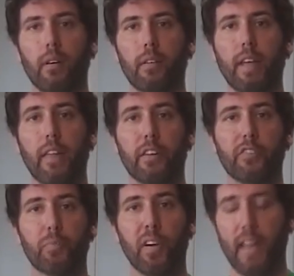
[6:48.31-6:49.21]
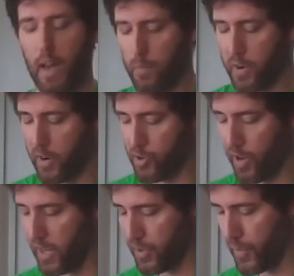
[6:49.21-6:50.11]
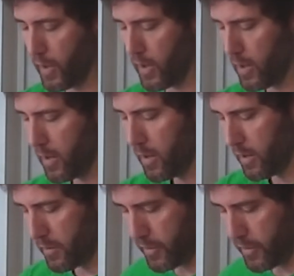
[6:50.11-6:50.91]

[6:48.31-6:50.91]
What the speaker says: Now that it's sprayed down, we're gonna transfer the